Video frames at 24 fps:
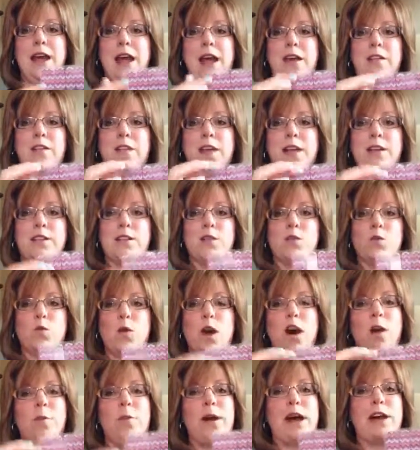and then
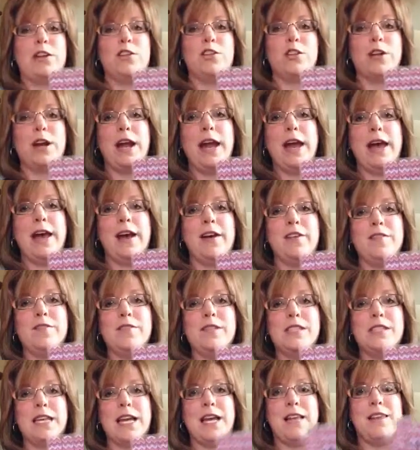swap out your
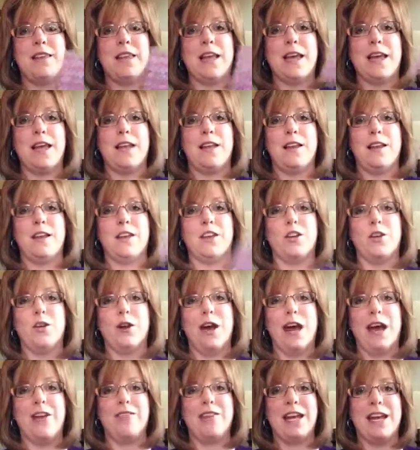halves, and then you'll
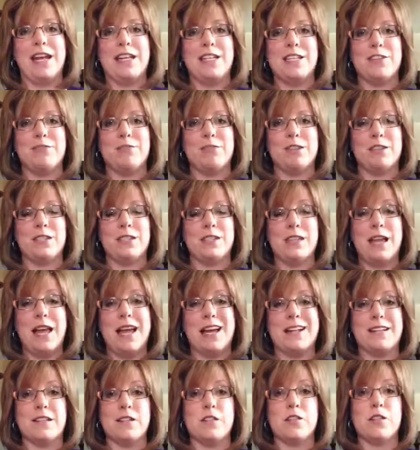have 8 different
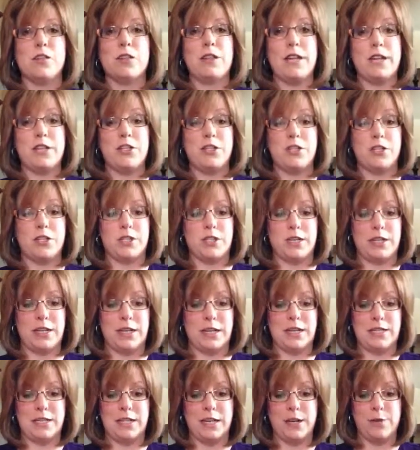designs. So that's just an
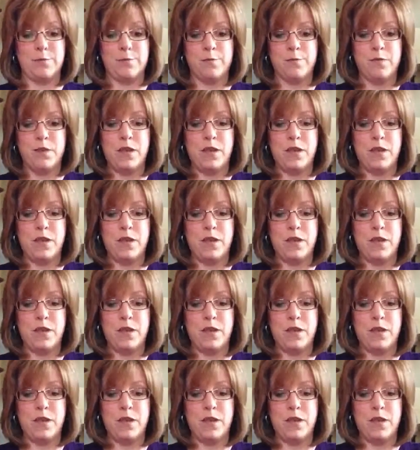idea.